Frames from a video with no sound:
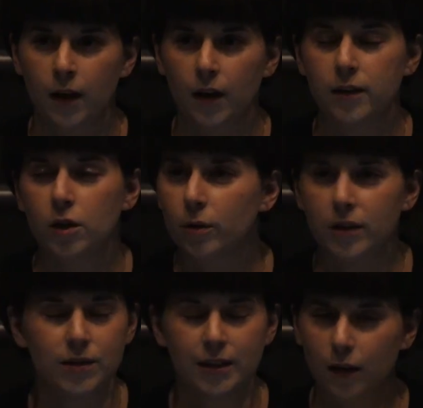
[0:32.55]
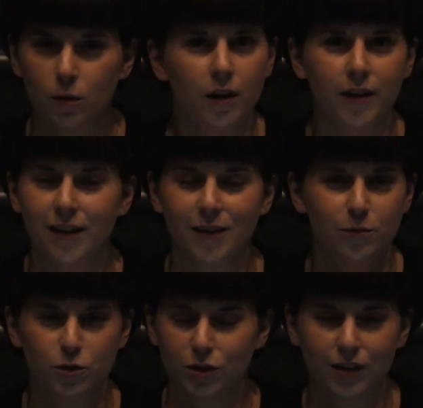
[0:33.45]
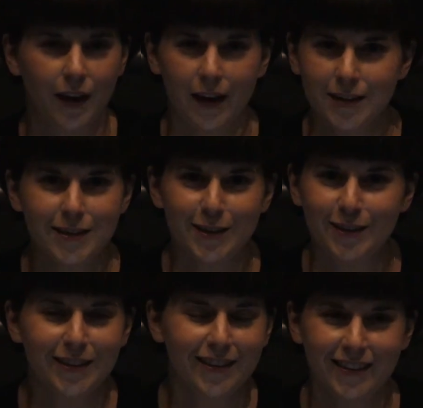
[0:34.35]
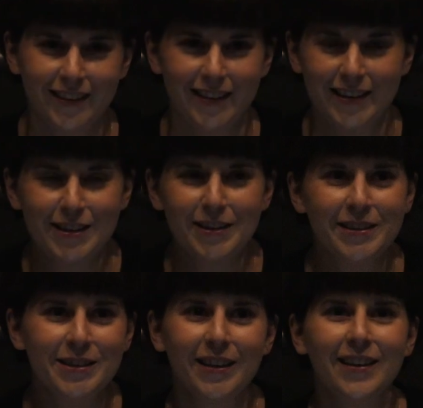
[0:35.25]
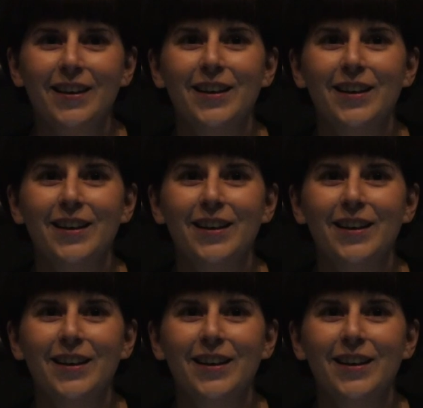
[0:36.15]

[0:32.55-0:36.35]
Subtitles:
I know I sound like I've just landed in England